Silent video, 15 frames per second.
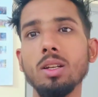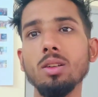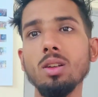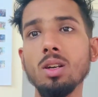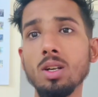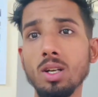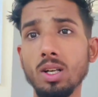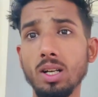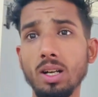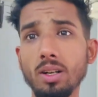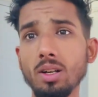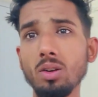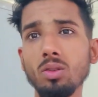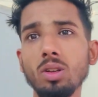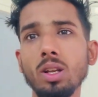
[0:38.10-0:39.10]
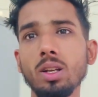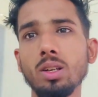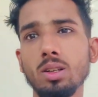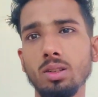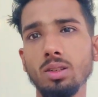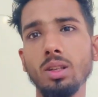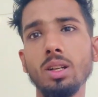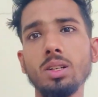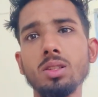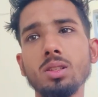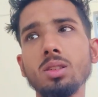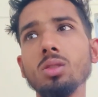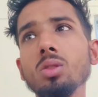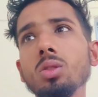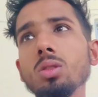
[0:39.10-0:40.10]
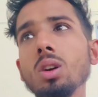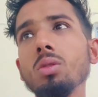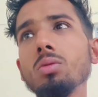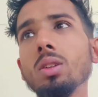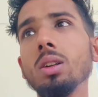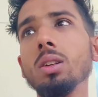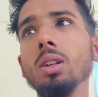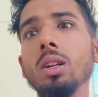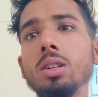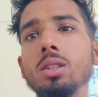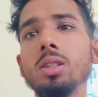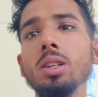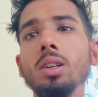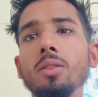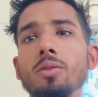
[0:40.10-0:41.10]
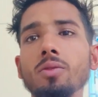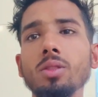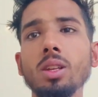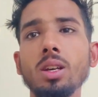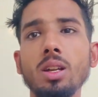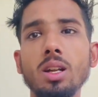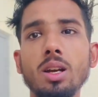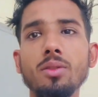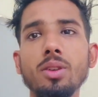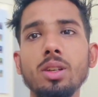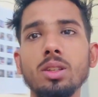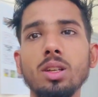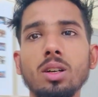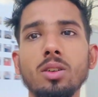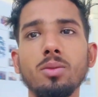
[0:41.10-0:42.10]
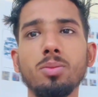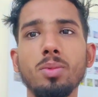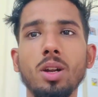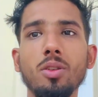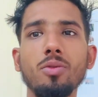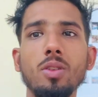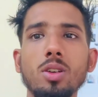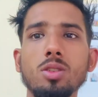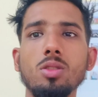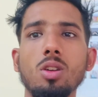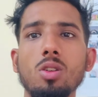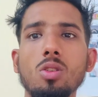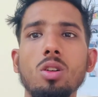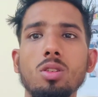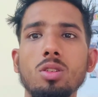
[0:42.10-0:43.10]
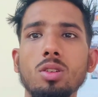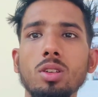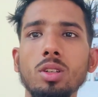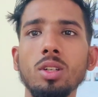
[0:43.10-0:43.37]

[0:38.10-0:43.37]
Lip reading: 10. And now, like, let's go down and let's see if they are having the breakfast or not.